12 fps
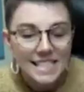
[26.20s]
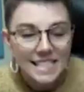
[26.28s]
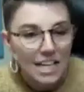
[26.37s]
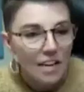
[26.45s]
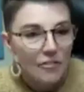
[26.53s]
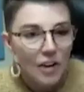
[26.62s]

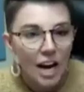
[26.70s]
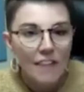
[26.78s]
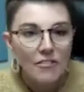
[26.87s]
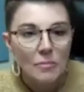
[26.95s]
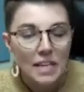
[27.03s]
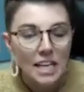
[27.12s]
Steph, for
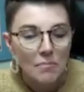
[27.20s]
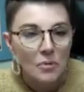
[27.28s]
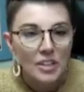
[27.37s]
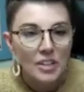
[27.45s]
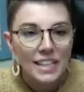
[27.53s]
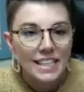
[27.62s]
having me. I'm
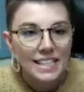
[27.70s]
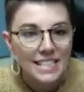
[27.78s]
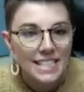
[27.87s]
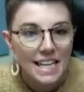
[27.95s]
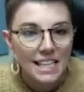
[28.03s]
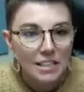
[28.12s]
really
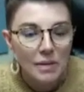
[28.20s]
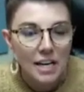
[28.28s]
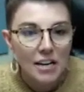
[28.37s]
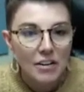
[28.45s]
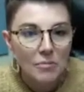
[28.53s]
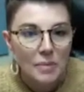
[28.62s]
excited
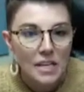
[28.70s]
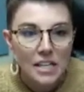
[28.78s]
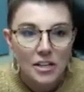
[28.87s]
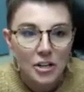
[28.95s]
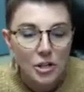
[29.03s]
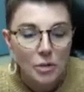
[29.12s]
about
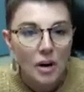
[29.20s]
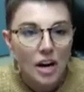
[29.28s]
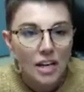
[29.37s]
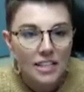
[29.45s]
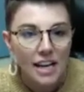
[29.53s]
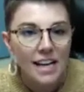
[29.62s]
being on your
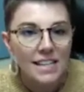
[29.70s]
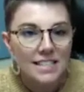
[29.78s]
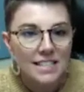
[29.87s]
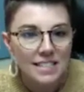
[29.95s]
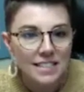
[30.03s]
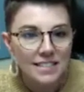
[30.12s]
podcast.